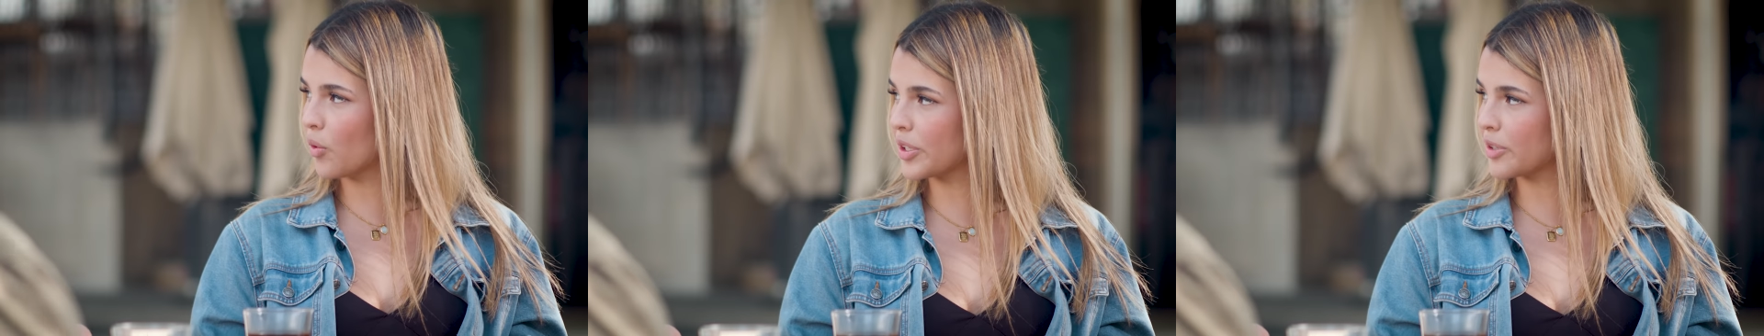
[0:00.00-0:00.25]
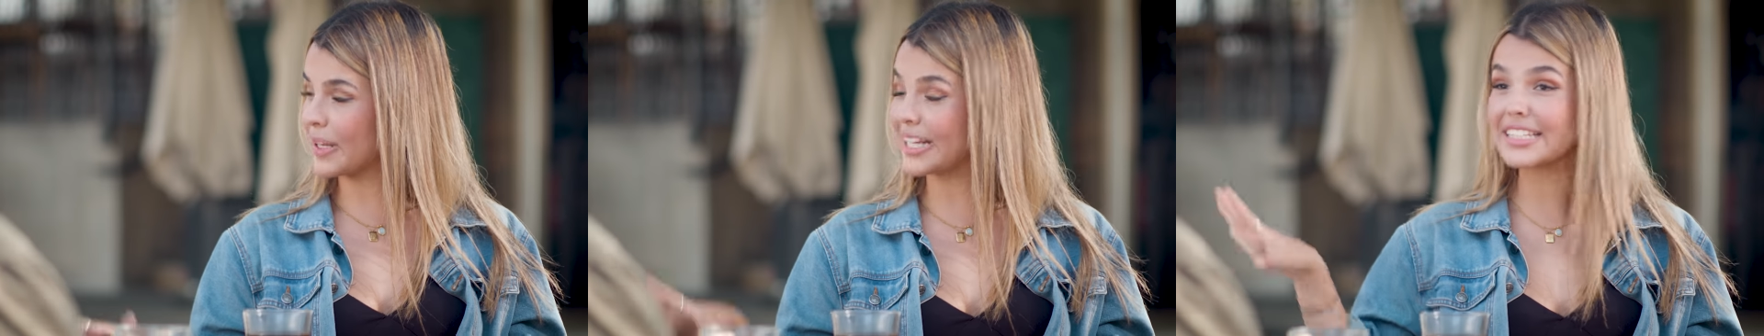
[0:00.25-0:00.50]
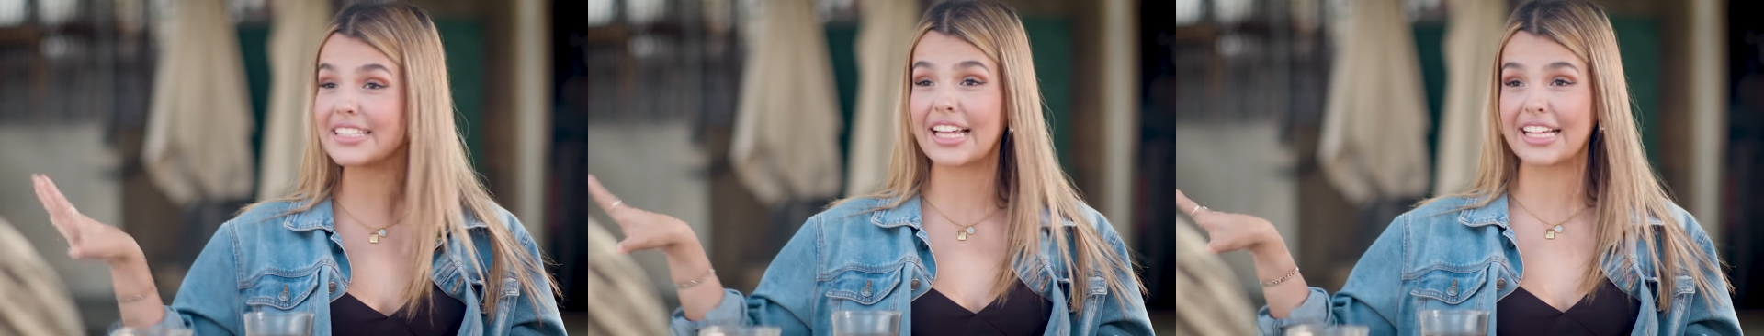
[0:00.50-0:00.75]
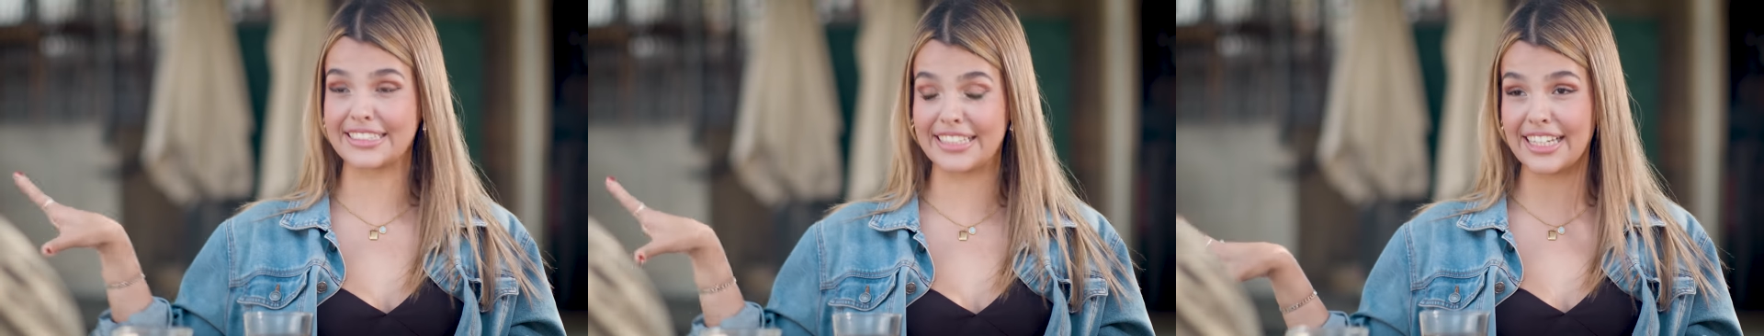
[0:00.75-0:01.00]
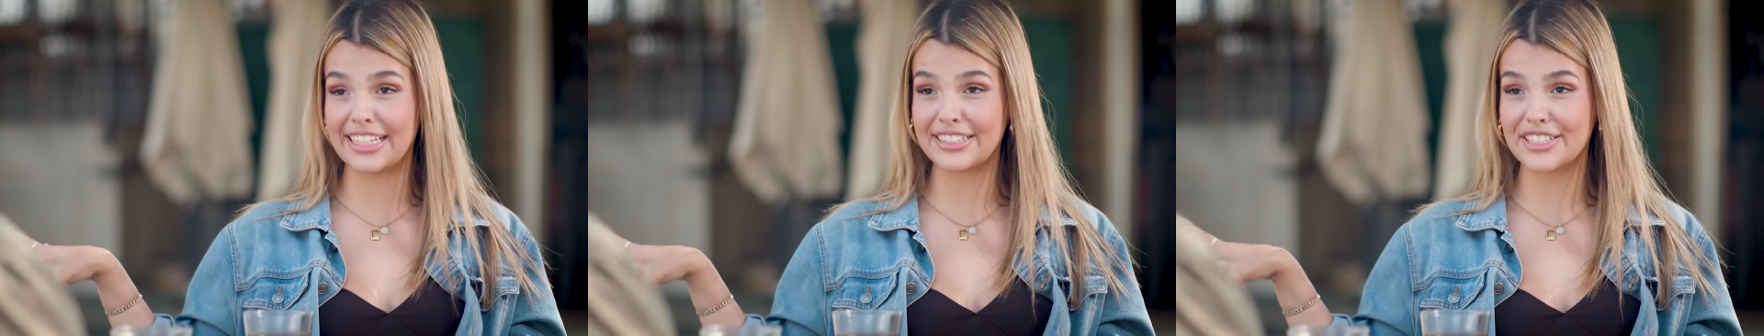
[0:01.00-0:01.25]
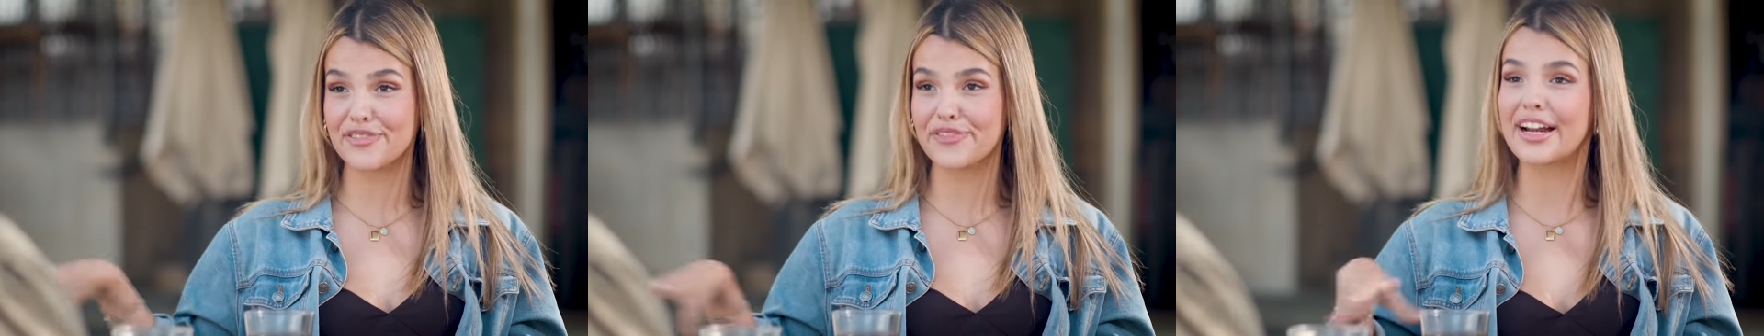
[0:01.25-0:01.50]
with places like
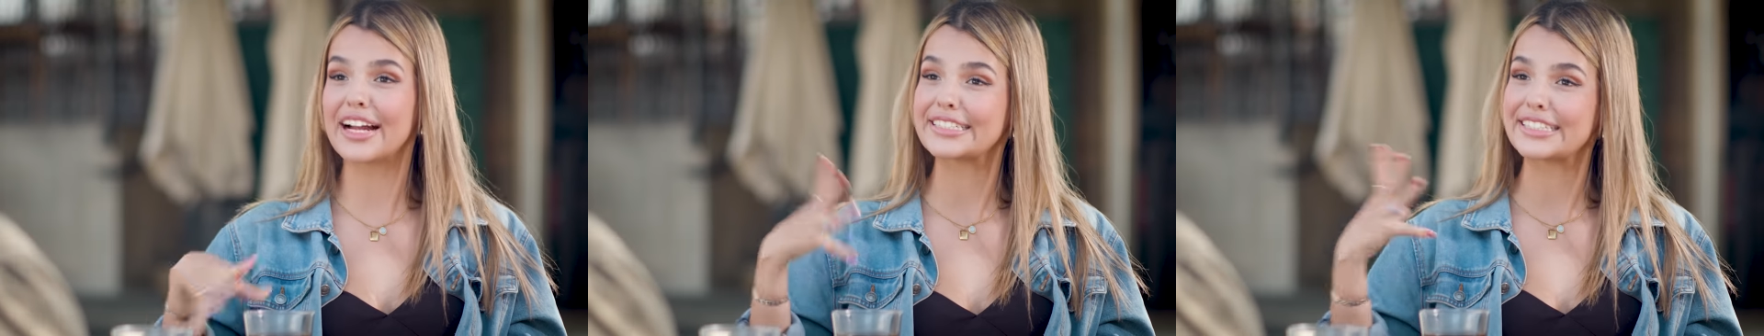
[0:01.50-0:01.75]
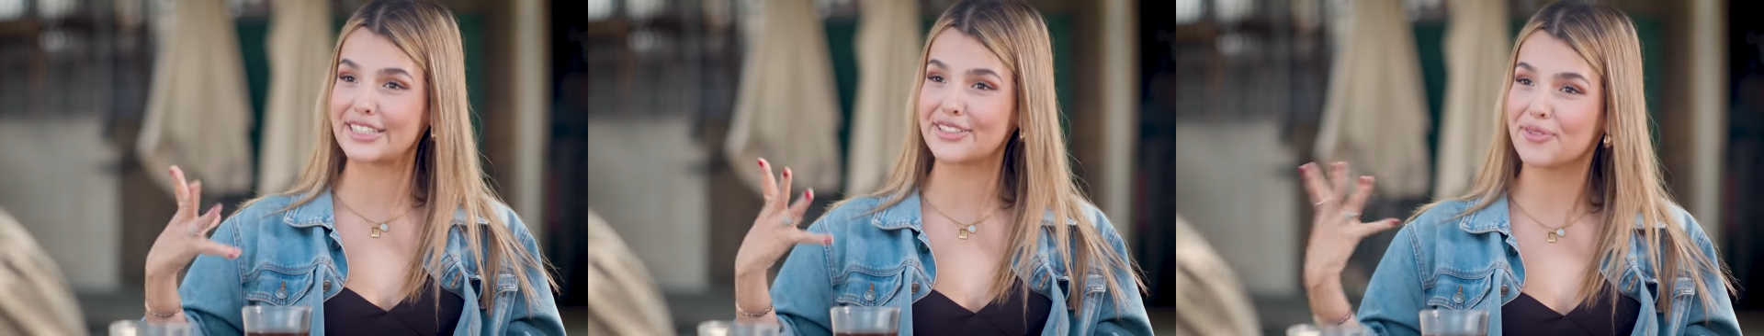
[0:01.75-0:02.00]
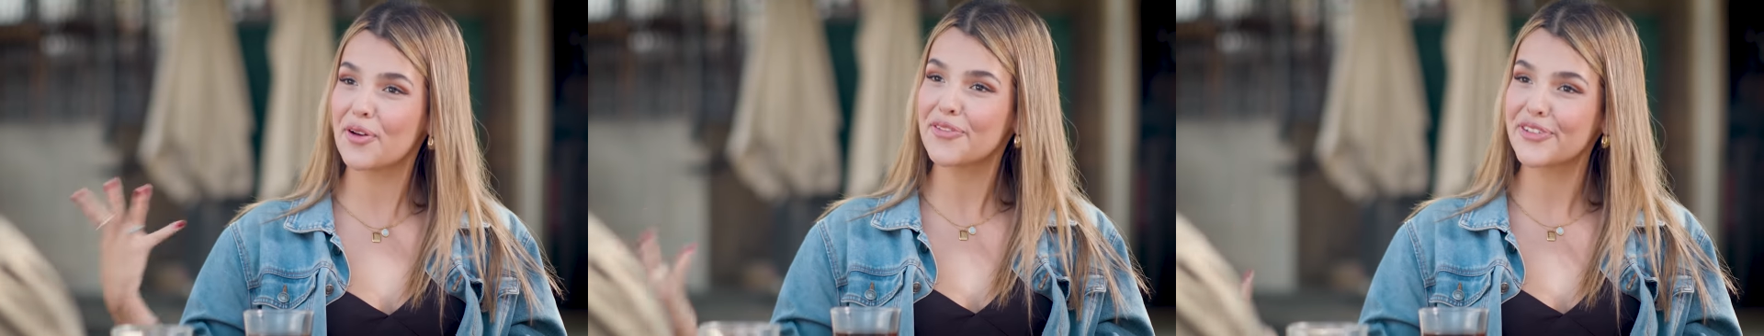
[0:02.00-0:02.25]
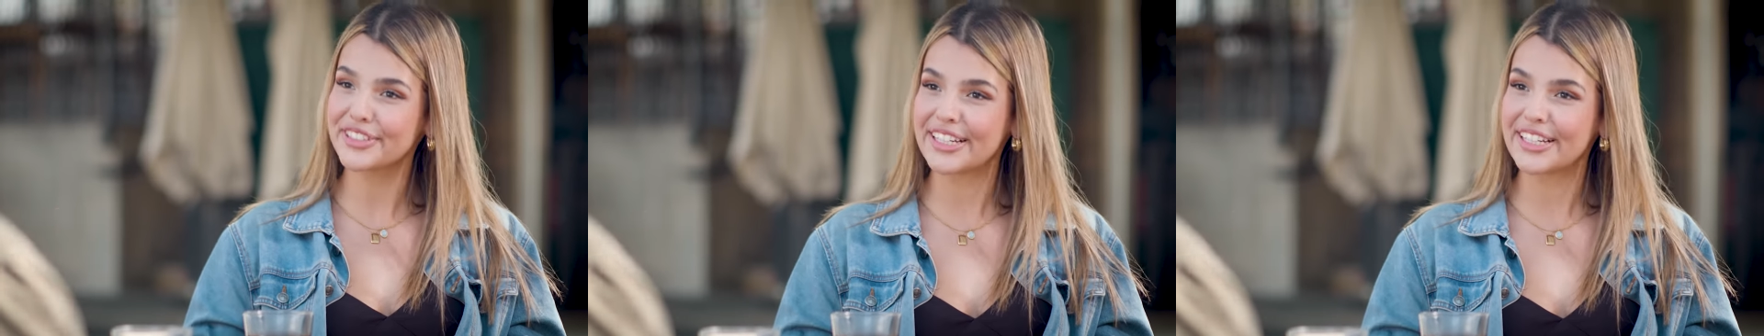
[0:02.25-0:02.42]
this, it's very accessible for